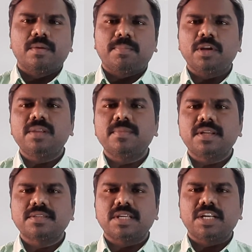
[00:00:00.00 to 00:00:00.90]

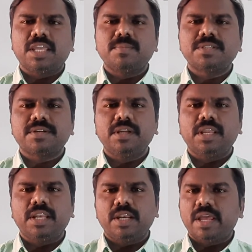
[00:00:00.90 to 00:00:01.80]
Polymers and chemistry
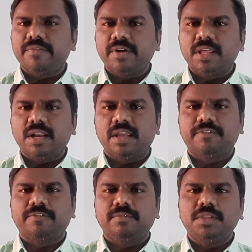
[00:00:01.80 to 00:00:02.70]
in everyday
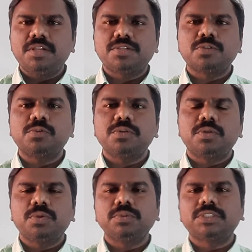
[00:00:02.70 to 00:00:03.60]
life. These two,
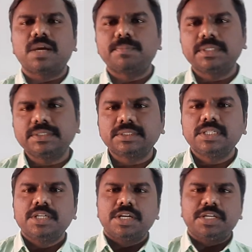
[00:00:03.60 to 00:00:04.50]
two chapters
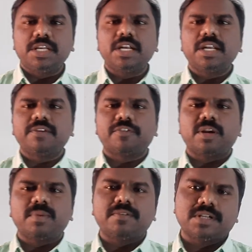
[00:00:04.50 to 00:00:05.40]
deleted
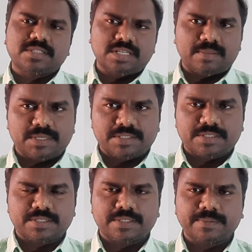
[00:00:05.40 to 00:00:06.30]
from our
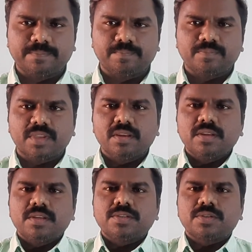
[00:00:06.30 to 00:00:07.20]
syllabus.
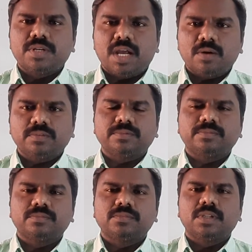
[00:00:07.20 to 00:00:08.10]
So now
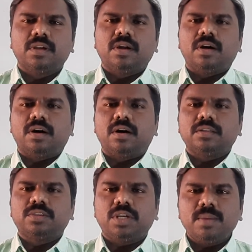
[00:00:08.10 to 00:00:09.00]
uh,
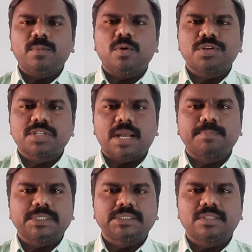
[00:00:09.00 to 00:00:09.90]
three more
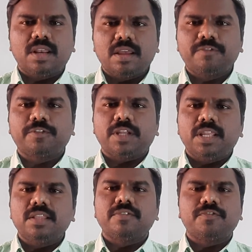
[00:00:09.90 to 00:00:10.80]
chapters left
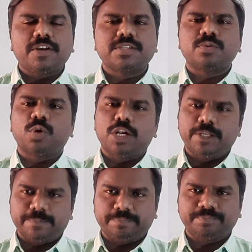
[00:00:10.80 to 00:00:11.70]
in the first
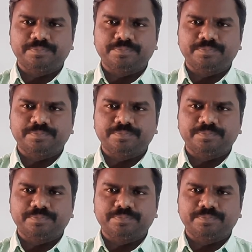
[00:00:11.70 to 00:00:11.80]
volume.